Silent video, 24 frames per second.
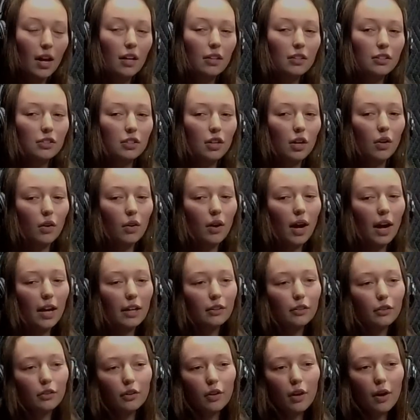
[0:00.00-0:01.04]
So I
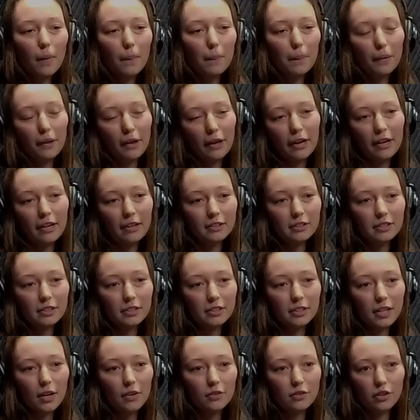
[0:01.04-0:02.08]
grew up playing
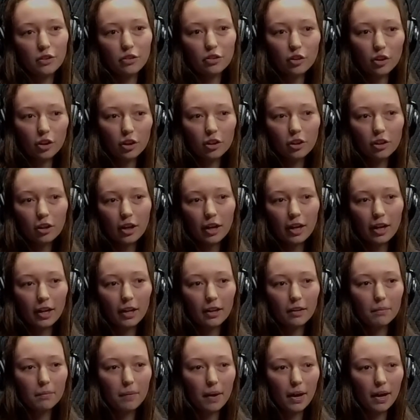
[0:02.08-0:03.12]
since I was in third
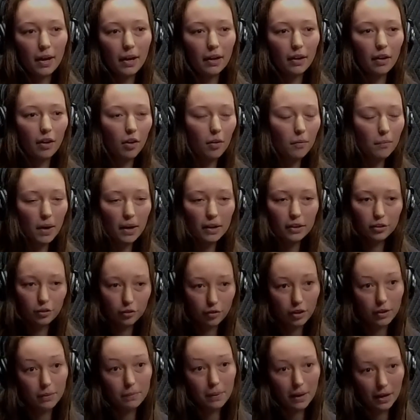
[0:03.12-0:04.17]
grade. All my
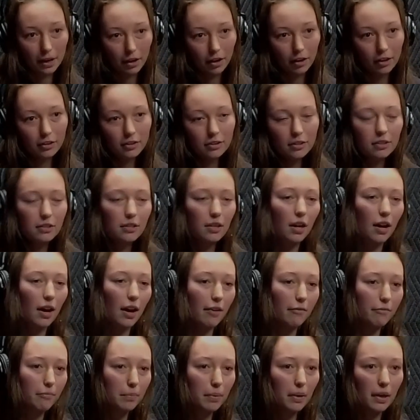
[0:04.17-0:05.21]
three parents
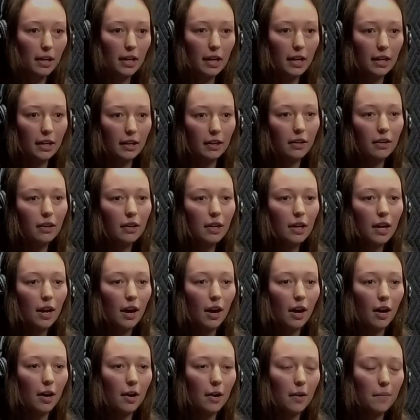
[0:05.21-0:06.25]
have played.
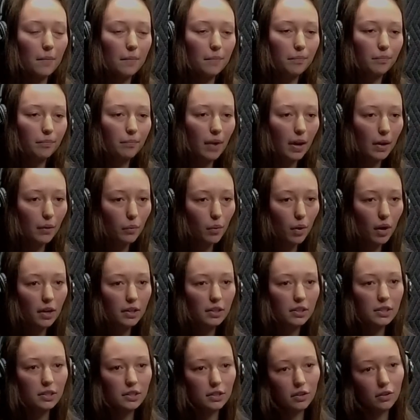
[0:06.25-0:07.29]
My one
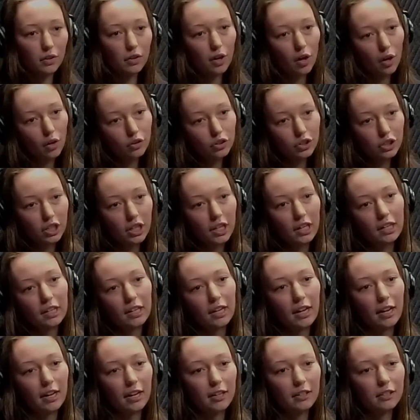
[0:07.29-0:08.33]
is still coaching,
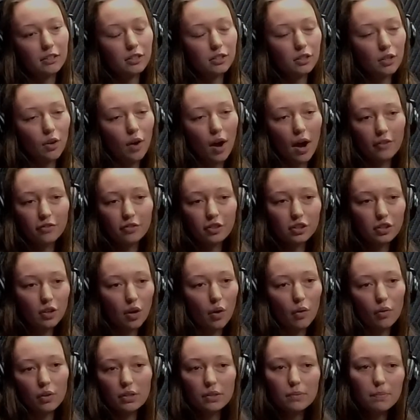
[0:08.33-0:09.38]
and so I've just
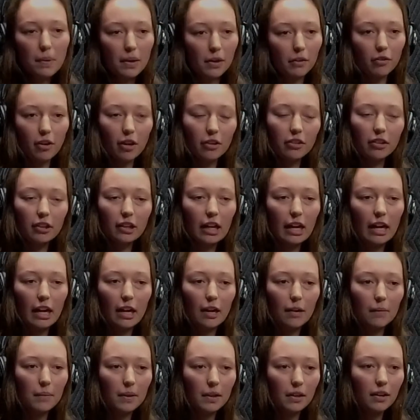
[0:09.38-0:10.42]
always been around the
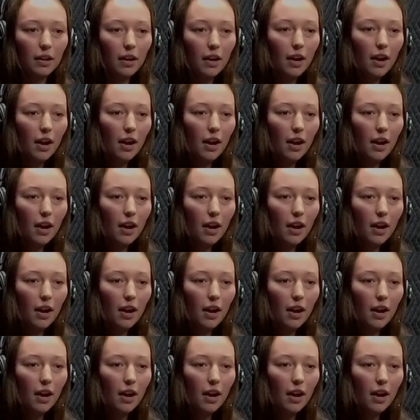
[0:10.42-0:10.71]
game. And